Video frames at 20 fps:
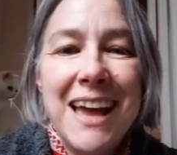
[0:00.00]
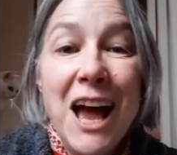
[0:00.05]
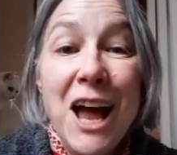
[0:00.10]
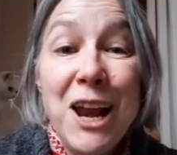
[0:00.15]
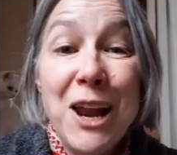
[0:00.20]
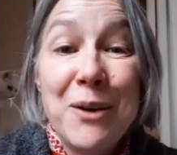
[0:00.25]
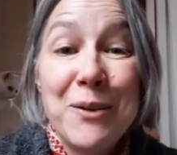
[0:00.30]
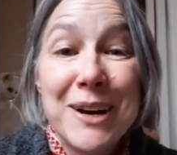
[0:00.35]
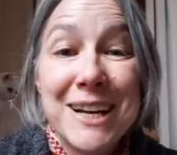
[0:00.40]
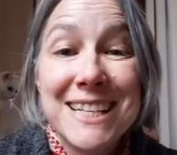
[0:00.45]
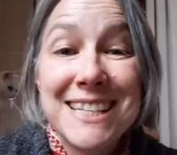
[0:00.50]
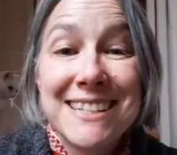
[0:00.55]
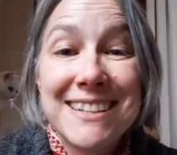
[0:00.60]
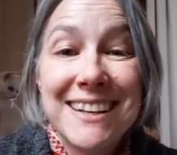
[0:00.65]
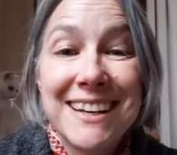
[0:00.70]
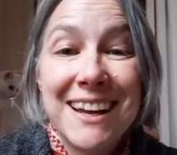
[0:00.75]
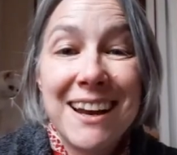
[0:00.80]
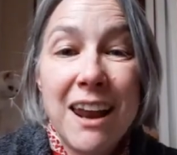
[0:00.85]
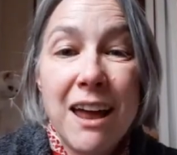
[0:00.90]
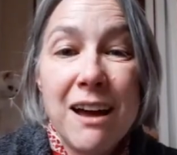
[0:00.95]
Hello,
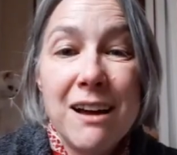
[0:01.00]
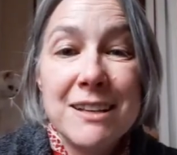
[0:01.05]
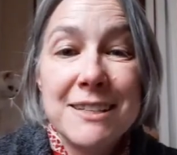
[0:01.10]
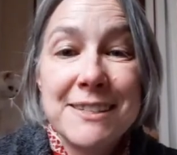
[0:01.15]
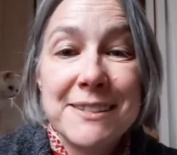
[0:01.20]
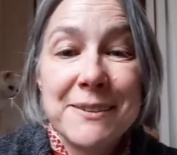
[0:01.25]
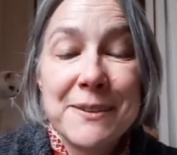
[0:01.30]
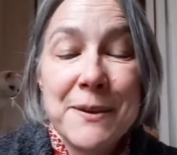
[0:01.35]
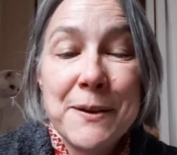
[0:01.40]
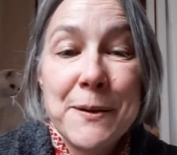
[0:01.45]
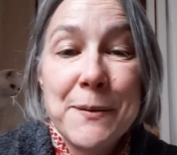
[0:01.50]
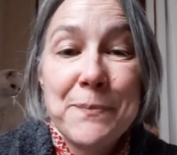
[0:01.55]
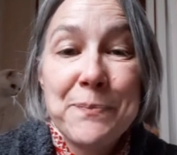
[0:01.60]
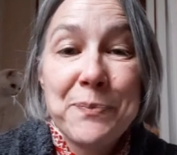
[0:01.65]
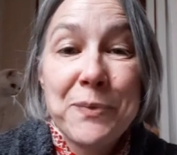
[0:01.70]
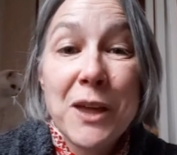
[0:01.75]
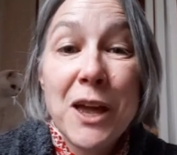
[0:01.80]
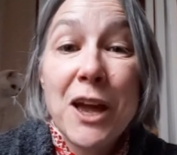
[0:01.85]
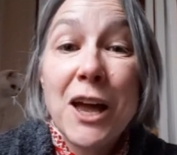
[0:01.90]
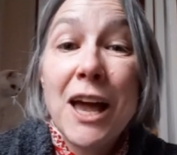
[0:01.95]
Einstein class.
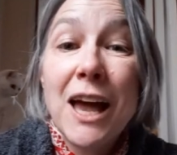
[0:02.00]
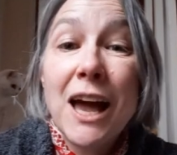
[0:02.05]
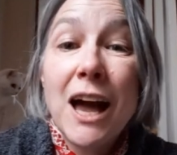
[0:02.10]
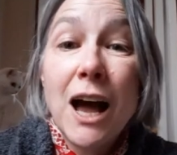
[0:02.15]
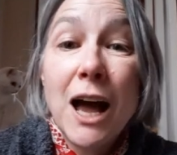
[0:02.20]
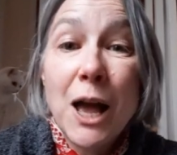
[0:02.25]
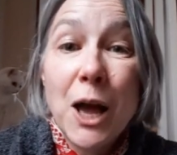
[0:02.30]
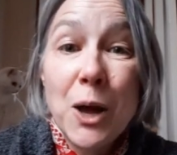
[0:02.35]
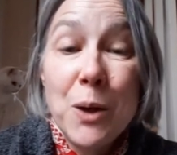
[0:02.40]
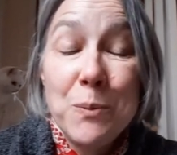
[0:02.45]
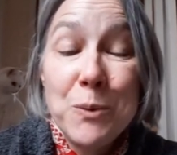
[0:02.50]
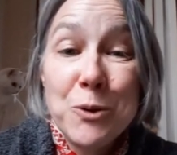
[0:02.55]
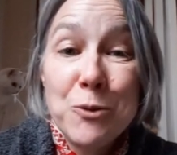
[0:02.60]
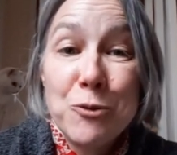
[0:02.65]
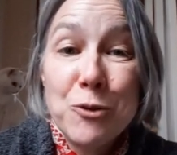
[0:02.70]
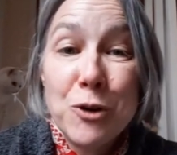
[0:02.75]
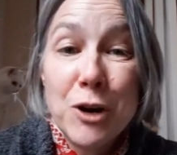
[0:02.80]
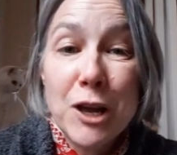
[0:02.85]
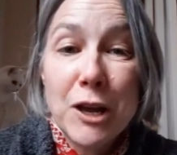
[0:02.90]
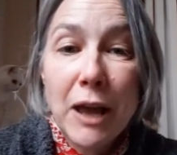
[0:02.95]
I hope you're
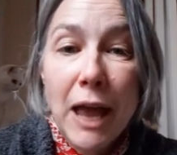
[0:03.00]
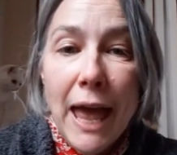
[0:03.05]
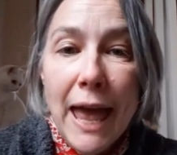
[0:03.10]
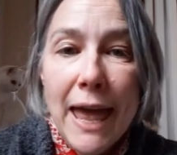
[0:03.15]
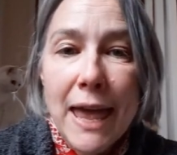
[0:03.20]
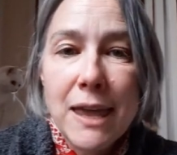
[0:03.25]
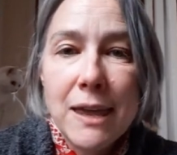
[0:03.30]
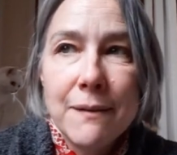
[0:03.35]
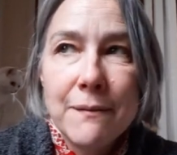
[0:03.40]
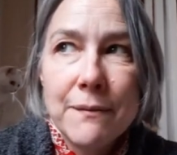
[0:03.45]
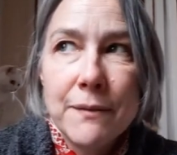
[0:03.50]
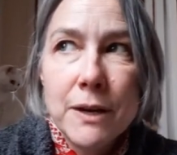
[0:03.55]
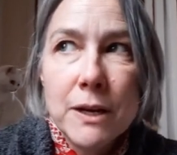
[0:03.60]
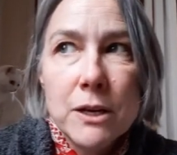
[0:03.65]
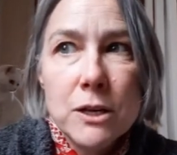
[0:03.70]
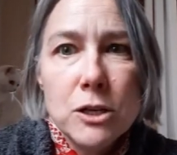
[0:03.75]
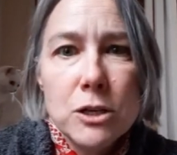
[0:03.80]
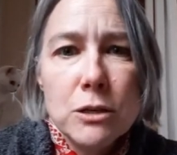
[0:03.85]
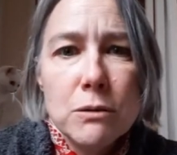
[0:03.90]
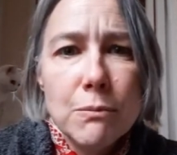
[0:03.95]
all okay.
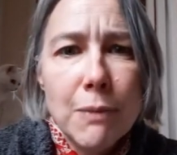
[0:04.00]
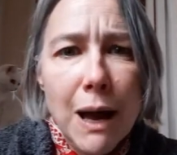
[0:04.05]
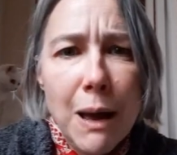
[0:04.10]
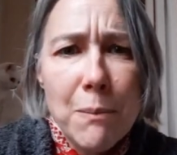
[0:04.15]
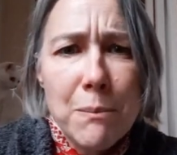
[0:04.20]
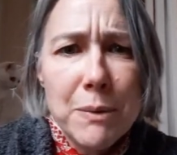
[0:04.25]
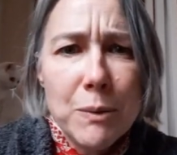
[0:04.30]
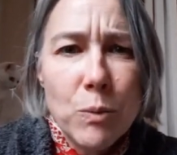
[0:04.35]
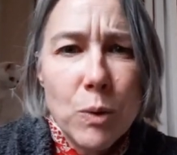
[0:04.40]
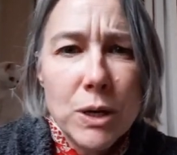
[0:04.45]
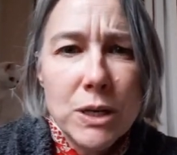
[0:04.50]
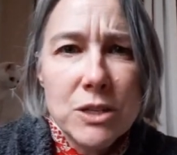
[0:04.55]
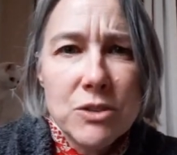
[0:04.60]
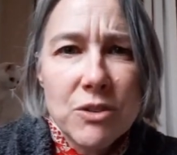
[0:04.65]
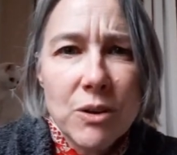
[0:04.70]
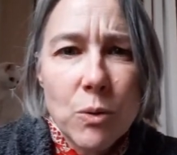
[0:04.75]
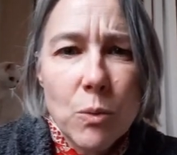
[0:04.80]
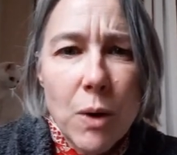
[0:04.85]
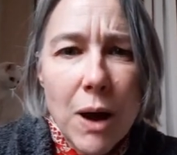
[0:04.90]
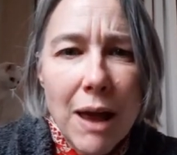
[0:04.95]
You might be
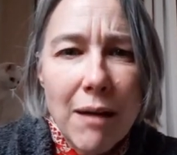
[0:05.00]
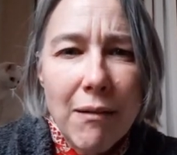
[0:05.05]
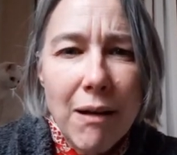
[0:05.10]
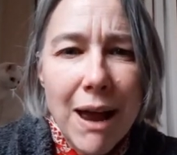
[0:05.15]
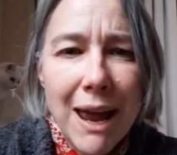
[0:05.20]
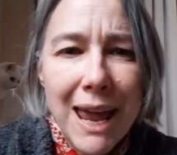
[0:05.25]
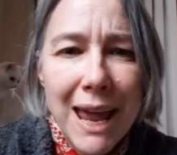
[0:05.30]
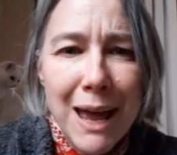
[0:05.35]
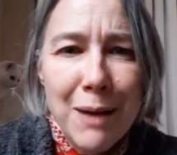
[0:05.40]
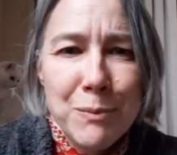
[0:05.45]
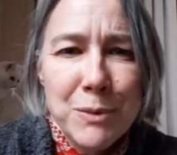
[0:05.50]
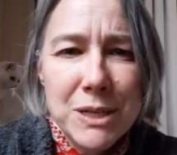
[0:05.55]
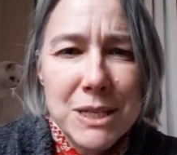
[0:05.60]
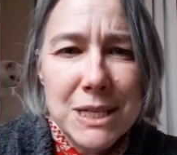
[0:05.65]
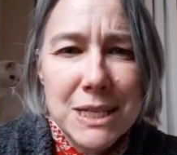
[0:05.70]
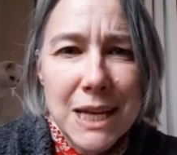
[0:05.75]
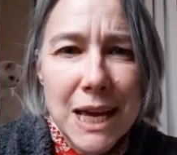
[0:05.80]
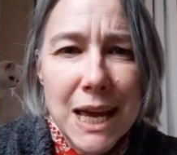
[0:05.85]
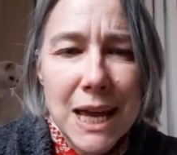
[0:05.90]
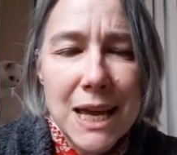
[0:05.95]
wondering where I am
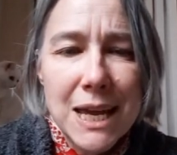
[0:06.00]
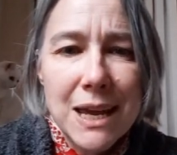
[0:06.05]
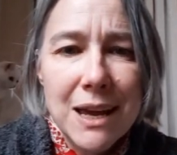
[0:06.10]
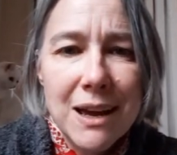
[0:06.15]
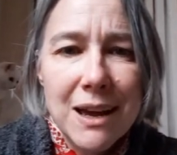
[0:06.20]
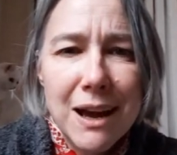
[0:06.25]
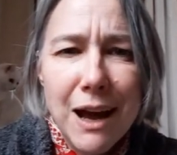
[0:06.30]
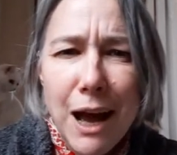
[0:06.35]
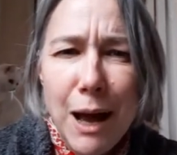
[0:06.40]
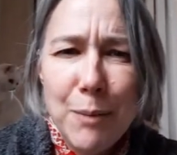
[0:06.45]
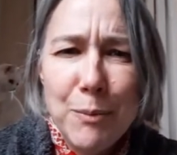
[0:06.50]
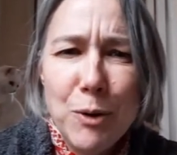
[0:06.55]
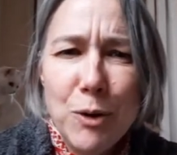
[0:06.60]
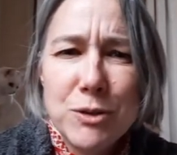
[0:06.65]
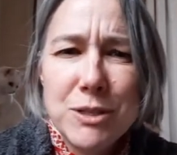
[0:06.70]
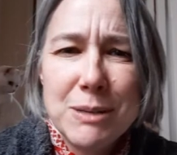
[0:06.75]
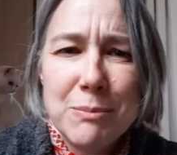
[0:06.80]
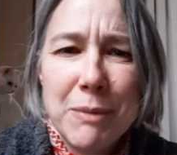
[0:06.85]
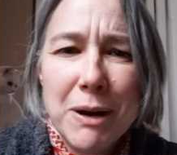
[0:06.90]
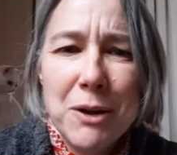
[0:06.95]
today. I'm
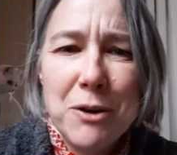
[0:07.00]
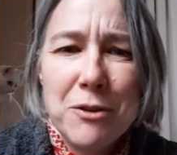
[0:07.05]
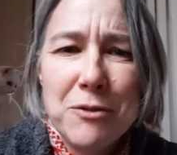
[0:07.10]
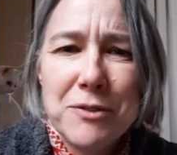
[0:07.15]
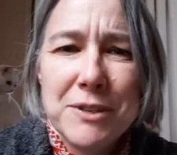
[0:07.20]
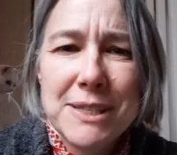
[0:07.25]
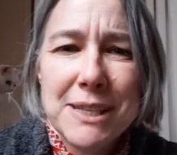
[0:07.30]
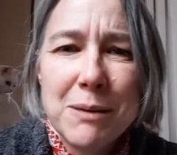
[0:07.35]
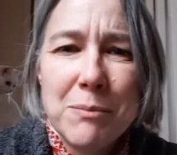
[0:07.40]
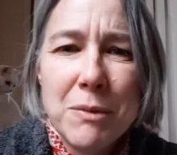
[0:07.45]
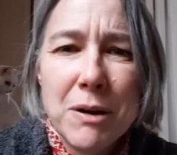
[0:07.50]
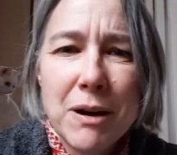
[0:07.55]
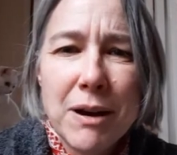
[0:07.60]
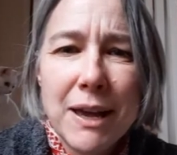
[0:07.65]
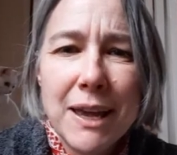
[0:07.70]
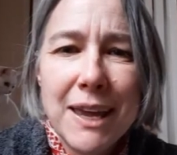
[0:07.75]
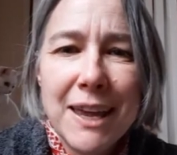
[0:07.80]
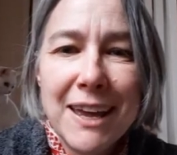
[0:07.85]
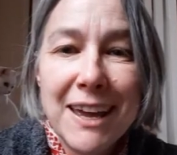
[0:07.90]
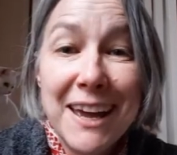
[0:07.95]
not in my office, am
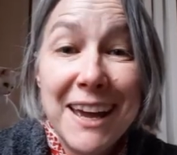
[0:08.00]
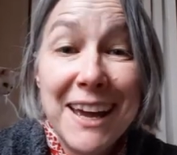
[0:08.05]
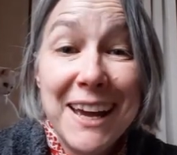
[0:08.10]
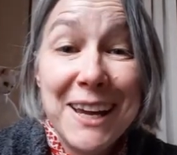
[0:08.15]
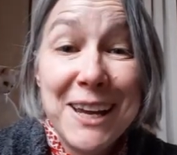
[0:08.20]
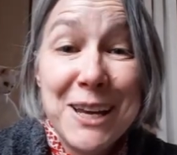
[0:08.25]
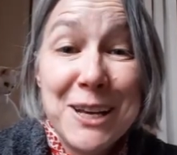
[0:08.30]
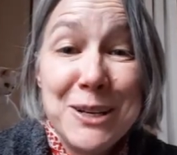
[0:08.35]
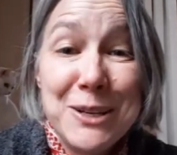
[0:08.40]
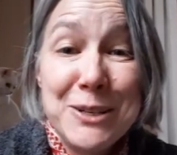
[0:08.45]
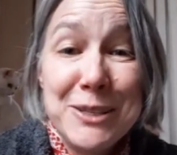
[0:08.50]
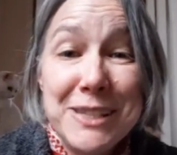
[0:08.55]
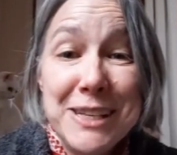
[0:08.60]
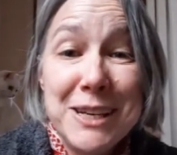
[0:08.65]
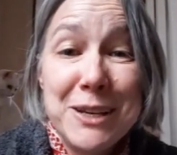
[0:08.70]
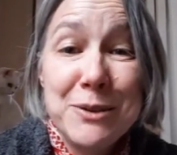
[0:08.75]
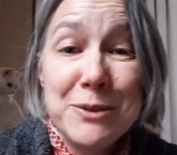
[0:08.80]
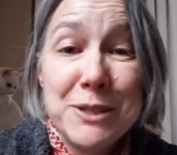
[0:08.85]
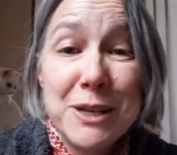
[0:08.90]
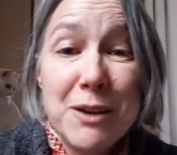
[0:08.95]
I? And can you see
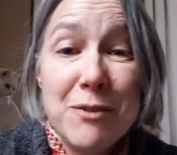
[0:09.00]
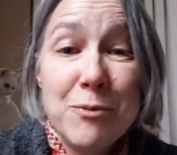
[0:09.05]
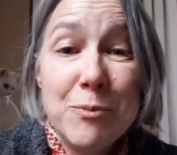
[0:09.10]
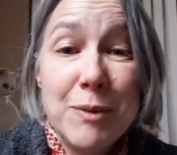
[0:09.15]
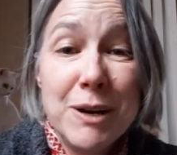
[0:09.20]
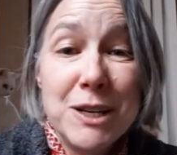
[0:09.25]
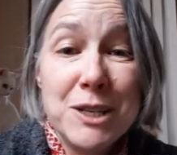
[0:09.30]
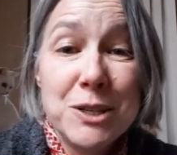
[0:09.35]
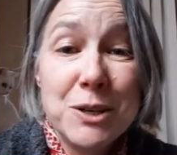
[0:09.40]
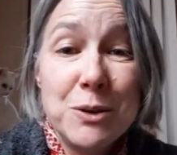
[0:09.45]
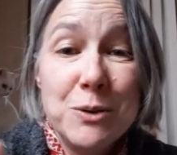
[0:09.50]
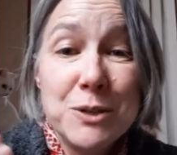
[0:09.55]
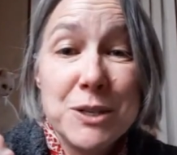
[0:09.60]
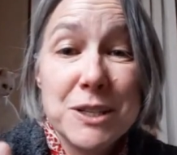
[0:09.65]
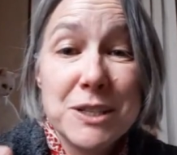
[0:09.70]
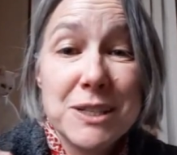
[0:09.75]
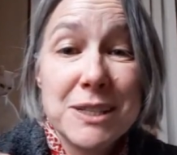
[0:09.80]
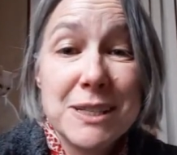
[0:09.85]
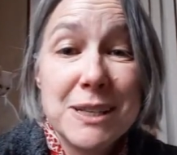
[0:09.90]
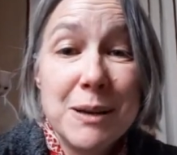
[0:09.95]
who's over my shoulder
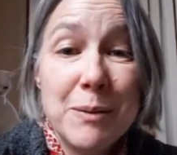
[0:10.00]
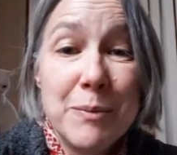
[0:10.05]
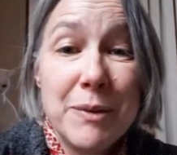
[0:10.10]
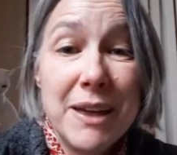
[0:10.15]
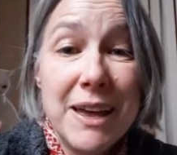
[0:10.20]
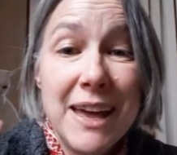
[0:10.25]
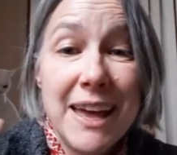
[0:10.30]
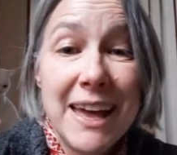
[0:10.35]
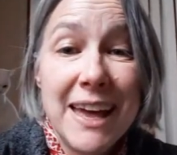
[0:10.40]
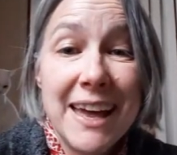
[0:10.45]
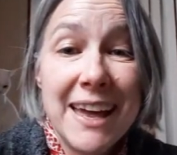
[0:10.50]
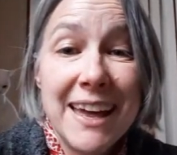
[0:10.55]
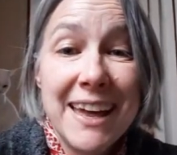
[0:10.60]
just up there?